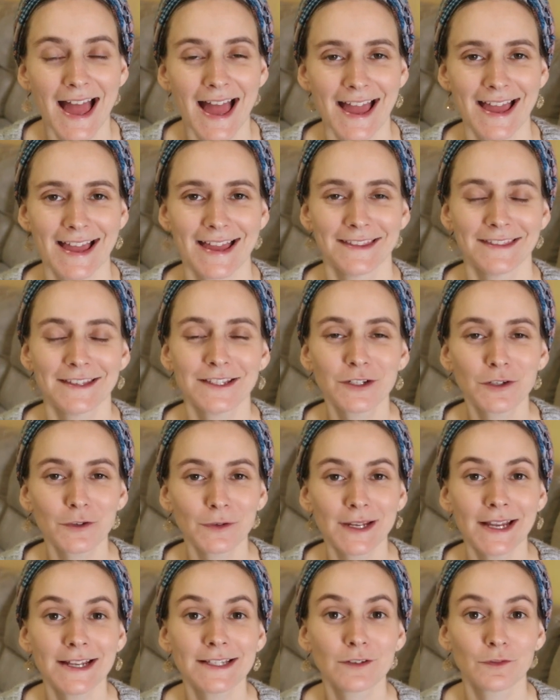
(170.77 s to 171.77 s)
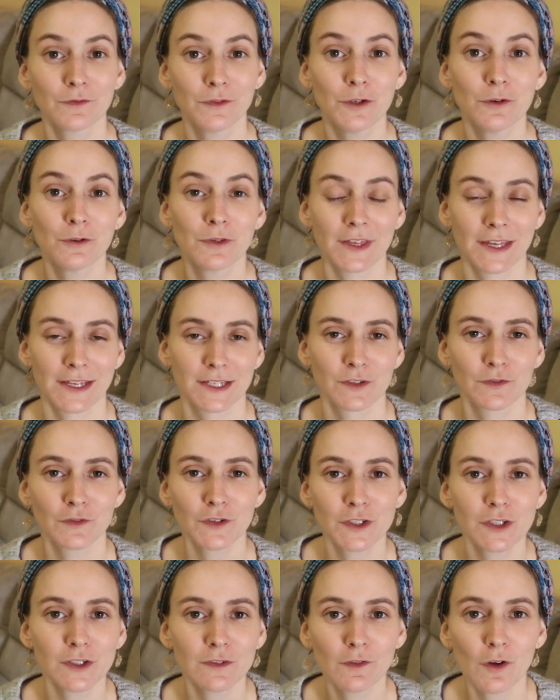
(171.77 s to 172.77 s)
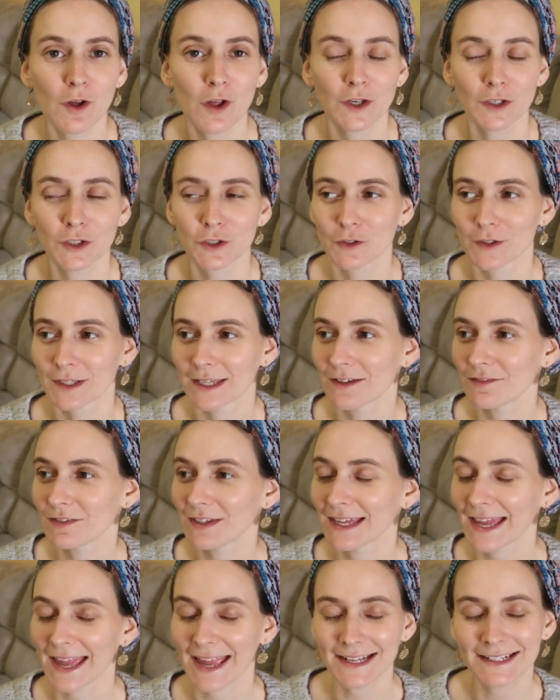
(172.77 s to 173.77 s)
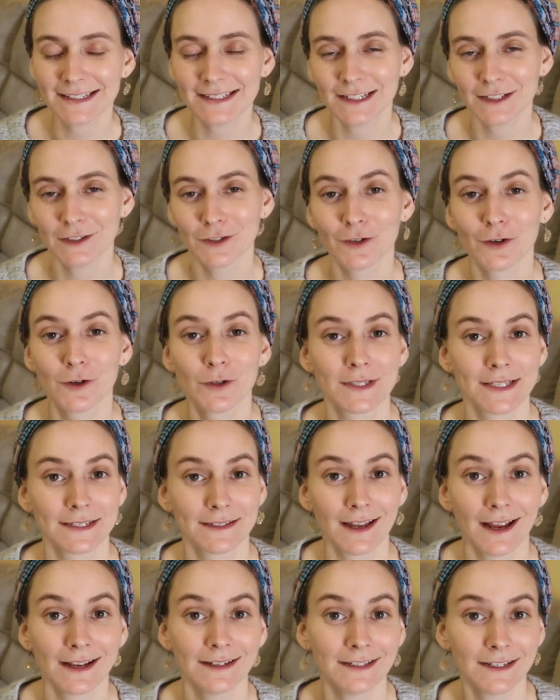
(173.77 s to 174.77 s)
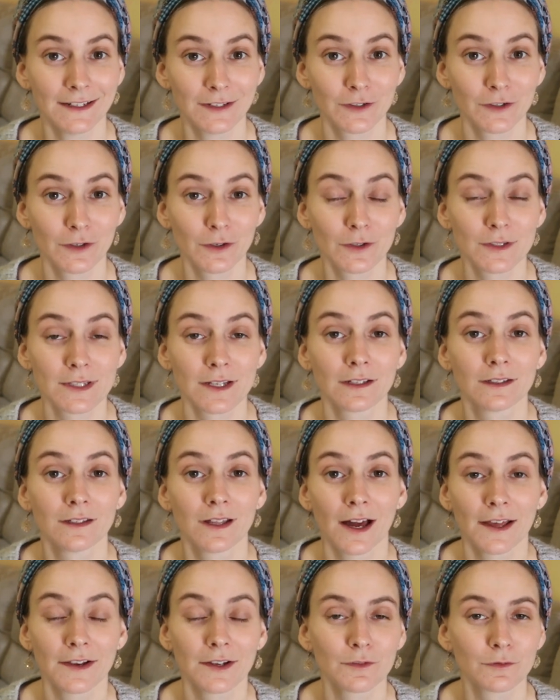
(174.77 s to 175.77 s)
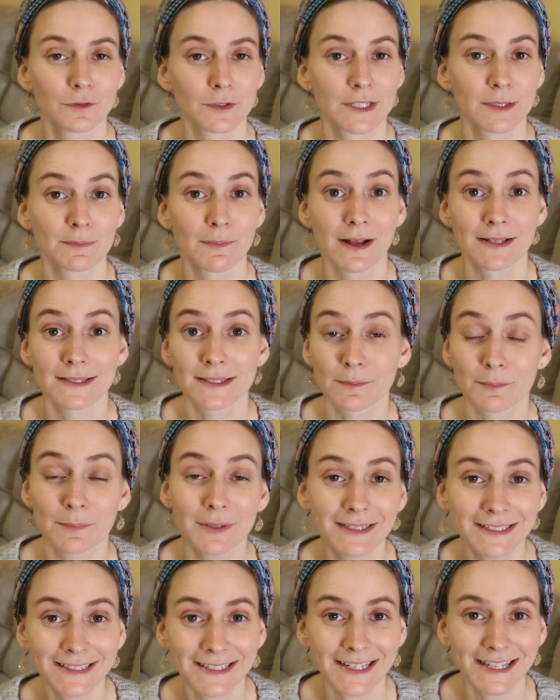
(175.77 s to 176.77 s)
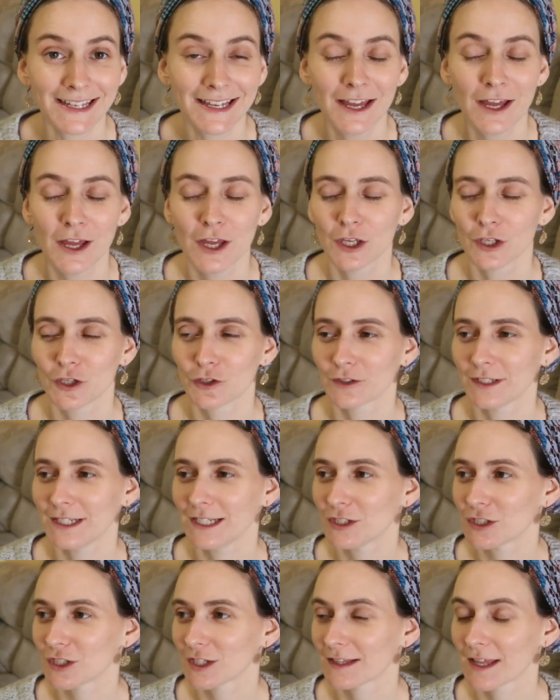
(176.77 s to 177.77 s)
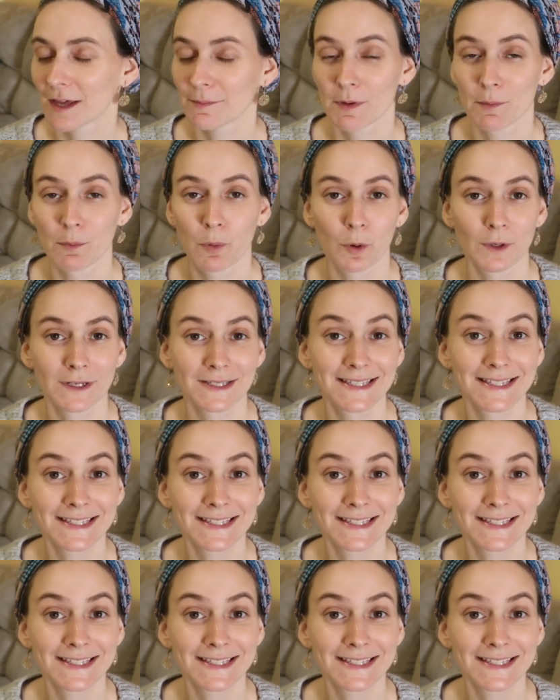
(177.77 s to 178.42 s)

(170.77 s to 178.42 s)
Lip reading: and this creates a few things. First of all, you're giving 18-year-olds and 19-year-olds a lot of responsibility. You're teaching them important